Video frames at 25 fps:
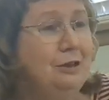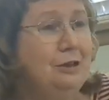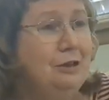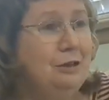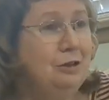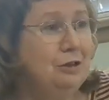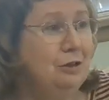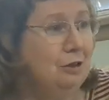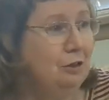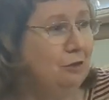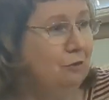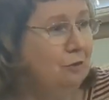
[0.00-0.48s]

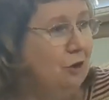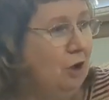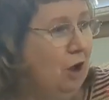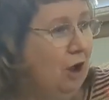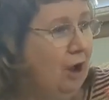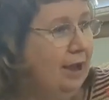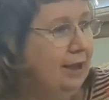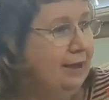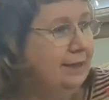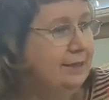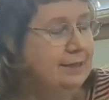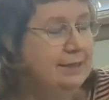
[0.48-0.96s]

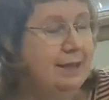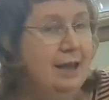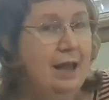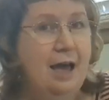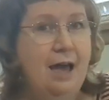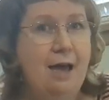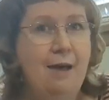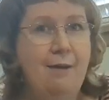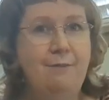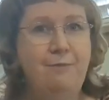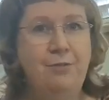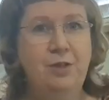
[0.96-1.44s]
not
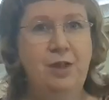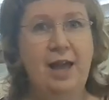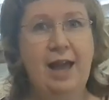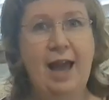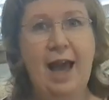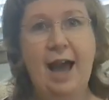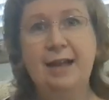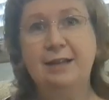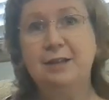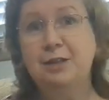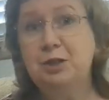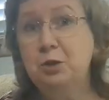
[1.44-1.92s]
feel like
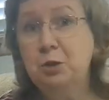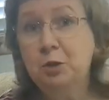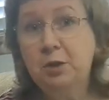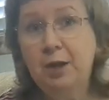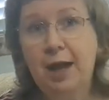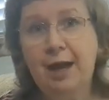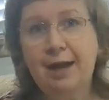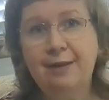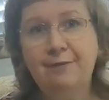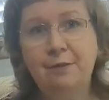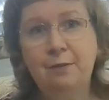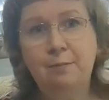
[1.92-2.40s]
I had to do a
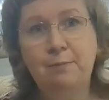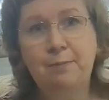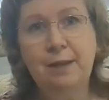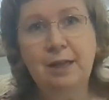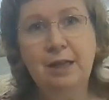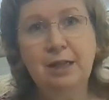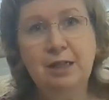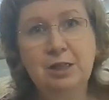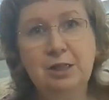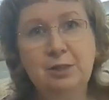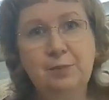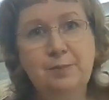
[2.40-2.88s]
lot of
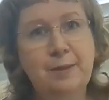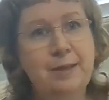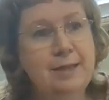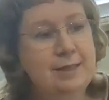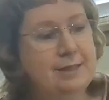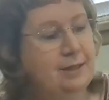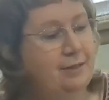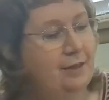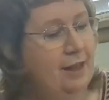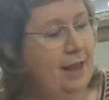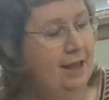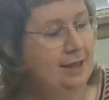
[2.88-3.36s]

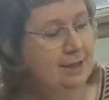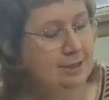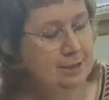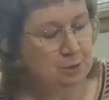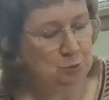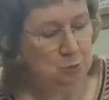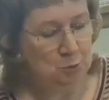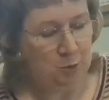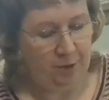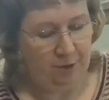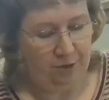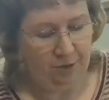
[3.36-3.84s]
embellishments and that
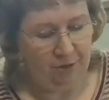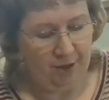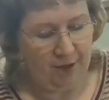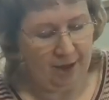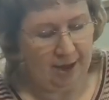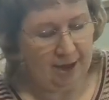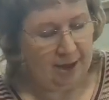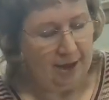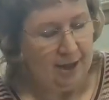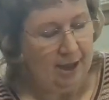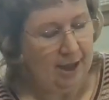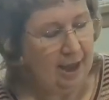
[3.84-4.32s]
sort of
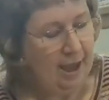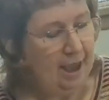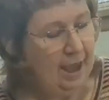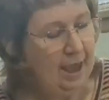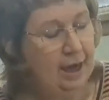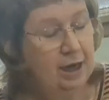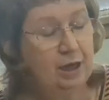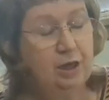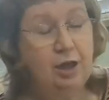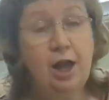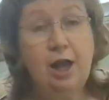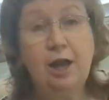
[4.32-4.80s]
thing.
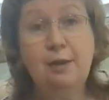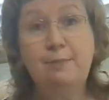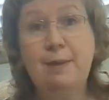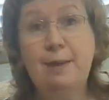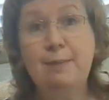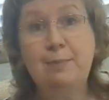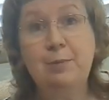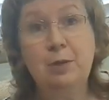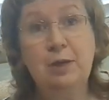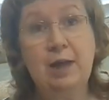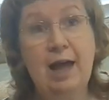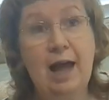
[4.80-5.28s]
And a lot of
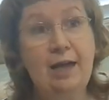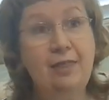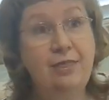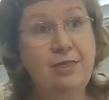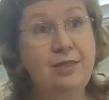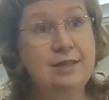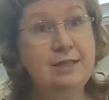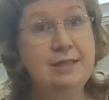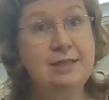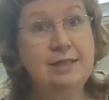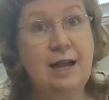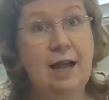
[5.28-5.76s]
people like
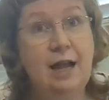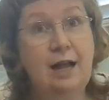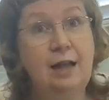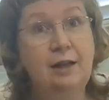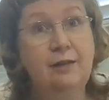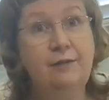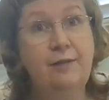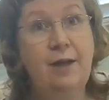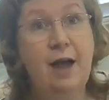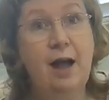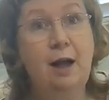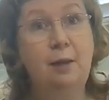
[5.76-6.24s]
this style
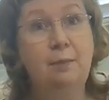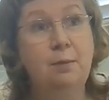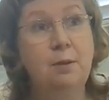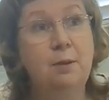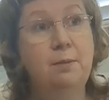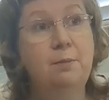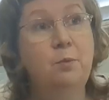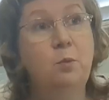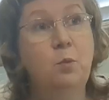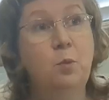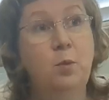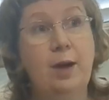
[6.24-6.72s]
of
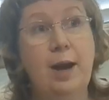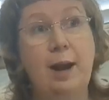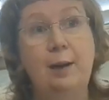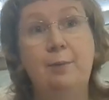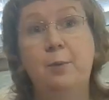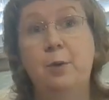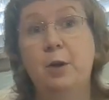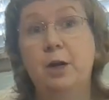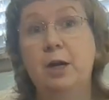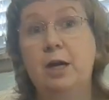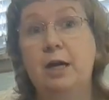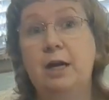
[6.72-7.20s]
album when I'm
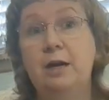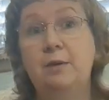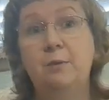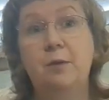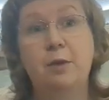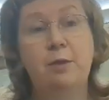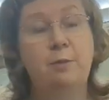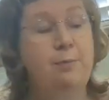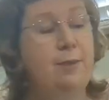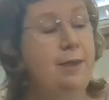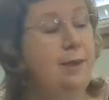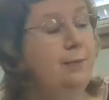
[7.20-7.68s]
working
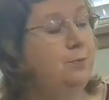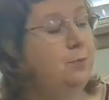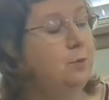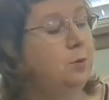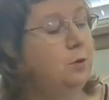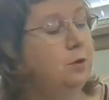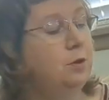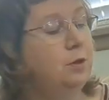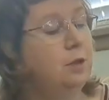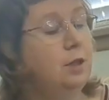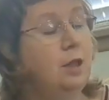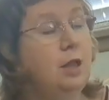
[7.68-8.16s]
with
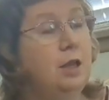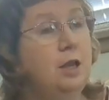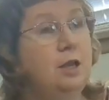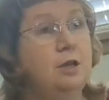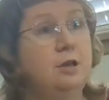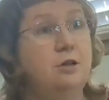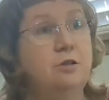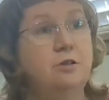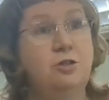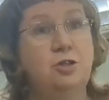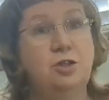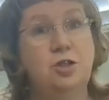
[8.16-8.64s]
people
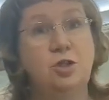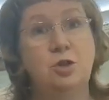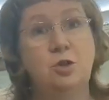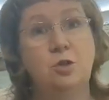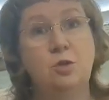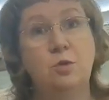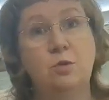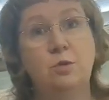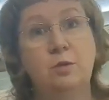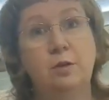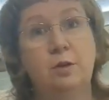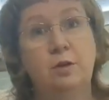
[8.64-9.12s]

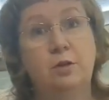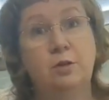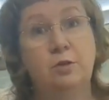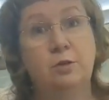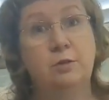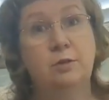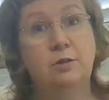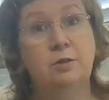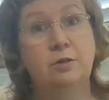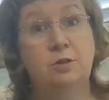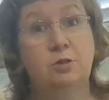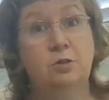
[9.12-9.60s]
to
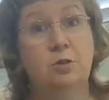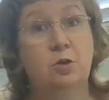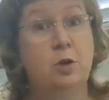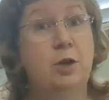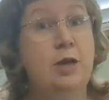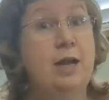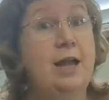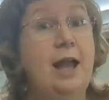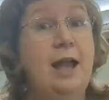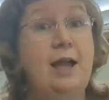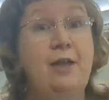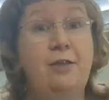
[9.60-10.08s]

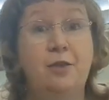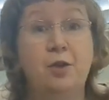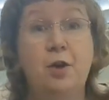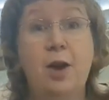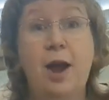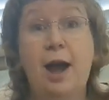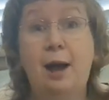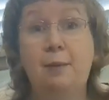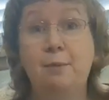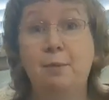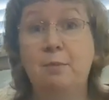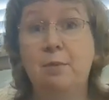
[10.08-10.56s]
create their
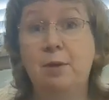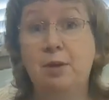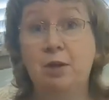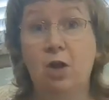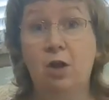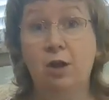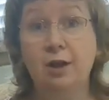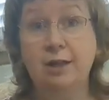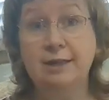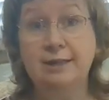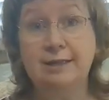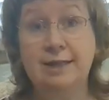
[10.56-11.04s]
album
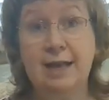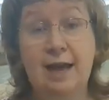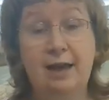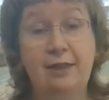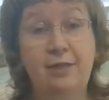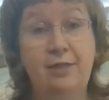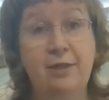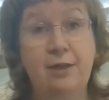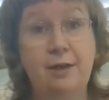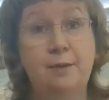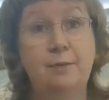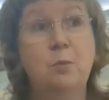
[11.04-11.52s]

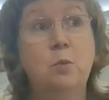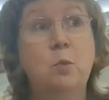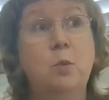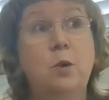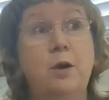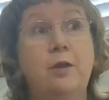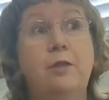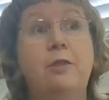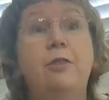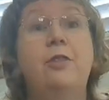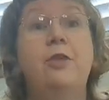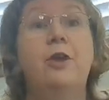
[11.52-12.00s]
alongside them,
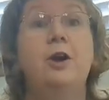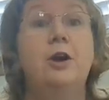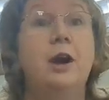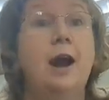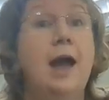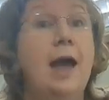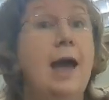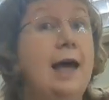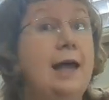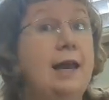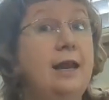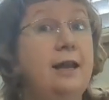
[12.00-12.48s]
where they're
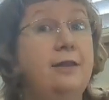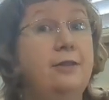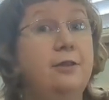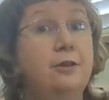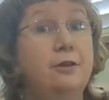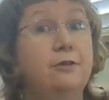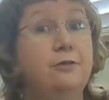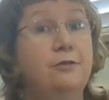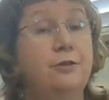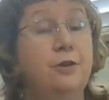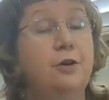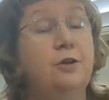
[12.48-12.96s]
adding
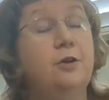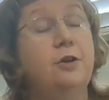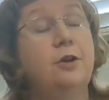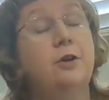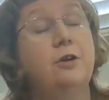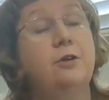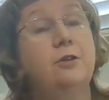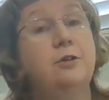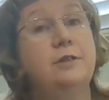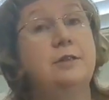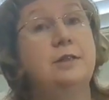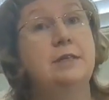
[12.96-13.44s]
their
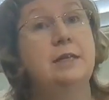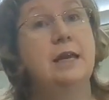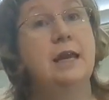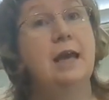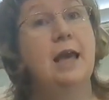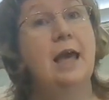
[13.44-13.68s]
photos